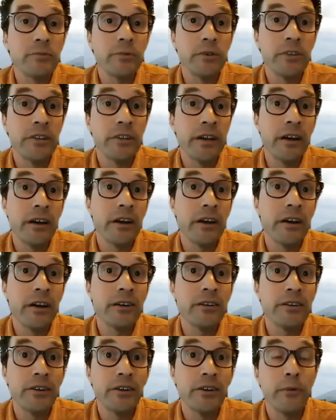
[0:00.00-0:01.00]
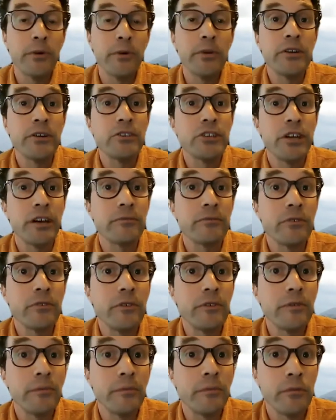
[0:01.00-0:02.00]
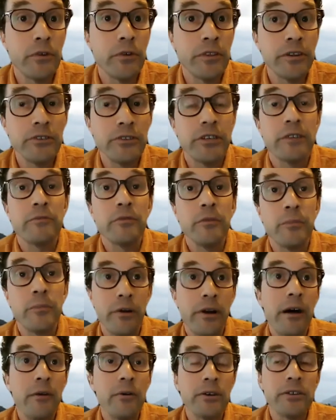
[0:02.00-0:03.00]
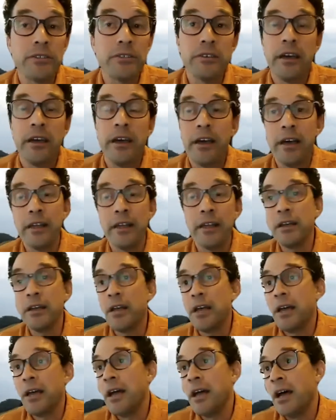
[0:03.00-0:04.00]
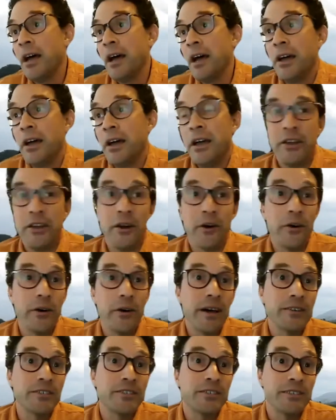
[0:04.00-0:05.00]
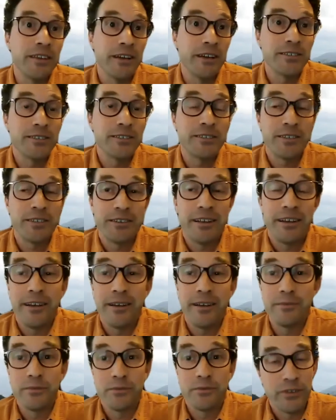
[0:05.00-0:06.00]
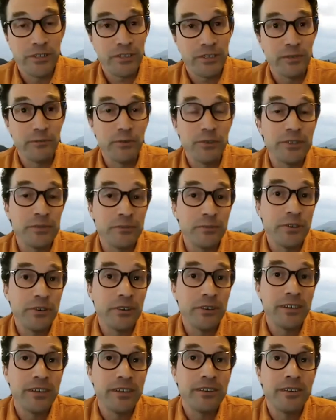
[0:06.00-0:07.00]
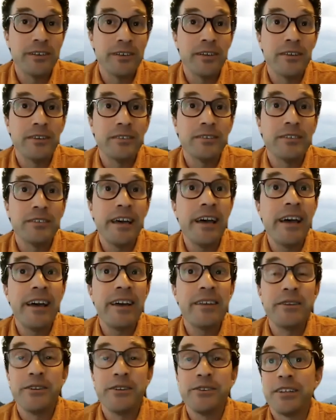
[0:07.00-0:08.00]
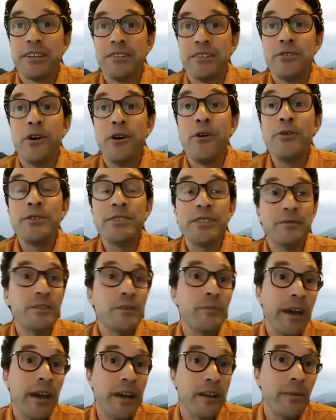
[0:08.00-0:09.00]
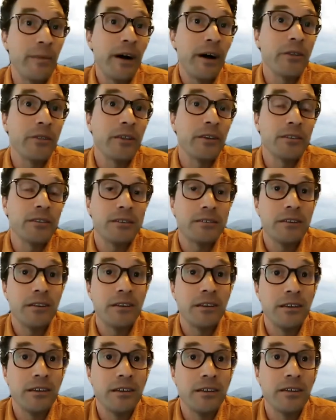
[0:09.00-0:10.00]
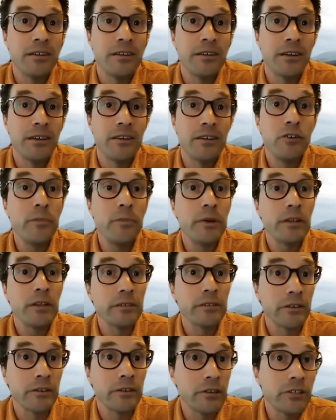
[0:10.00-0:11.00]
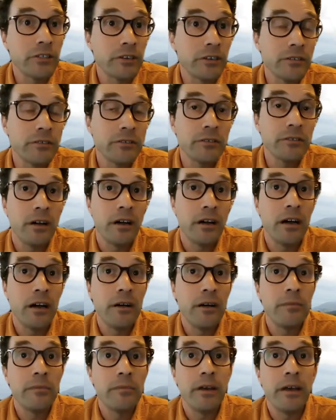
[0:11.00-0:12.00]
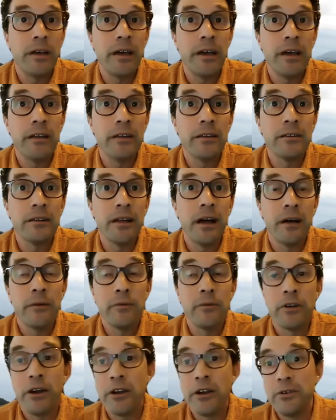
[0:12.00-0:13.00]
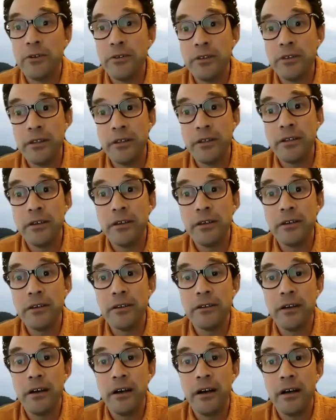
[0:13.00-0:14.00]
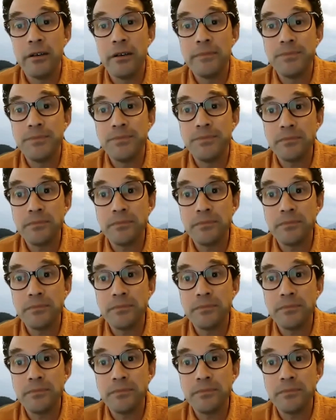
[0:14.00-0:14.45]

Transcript: with their you know with their general with their general prowess and you know as as uh, kristen will will say there's loads of debate about this in the human literature, um, and I would argue that the, um,